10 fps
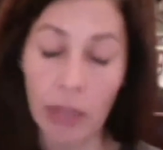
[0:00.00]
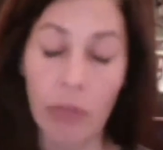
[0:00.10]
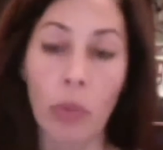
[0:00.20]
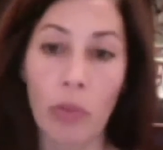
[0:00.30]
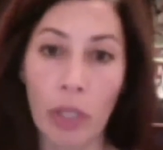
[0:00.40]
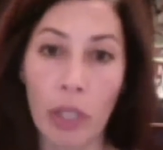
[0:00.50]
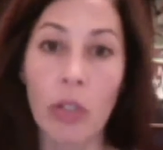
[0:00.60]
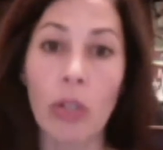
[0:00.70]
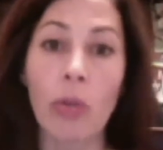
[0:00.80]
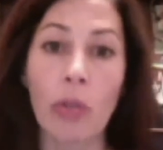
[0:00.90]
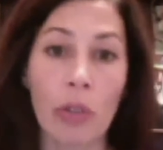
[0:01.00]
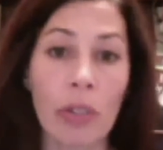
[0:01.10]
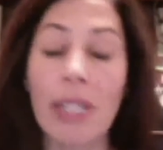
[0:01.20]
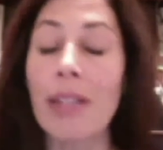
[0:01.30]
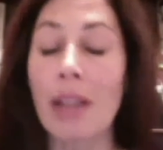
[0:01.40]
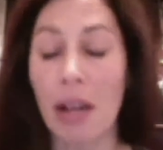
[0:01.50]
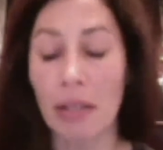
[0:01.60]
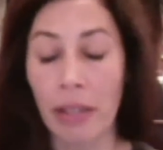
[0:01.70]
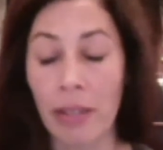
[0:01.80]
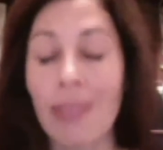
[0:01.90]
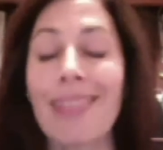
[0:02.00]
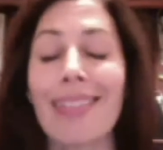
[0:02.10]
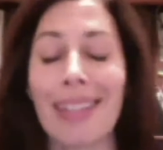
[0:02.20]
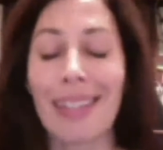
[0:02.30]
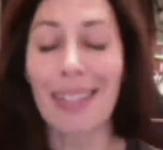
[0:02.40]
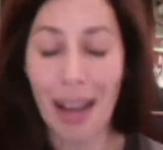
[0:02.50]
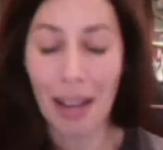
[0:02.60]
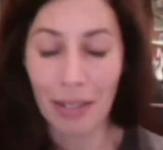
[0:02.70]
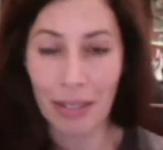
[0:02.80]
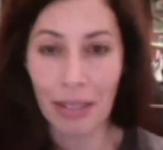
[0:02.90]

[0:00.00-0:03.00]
We really do. You're detoxing. This is a detox.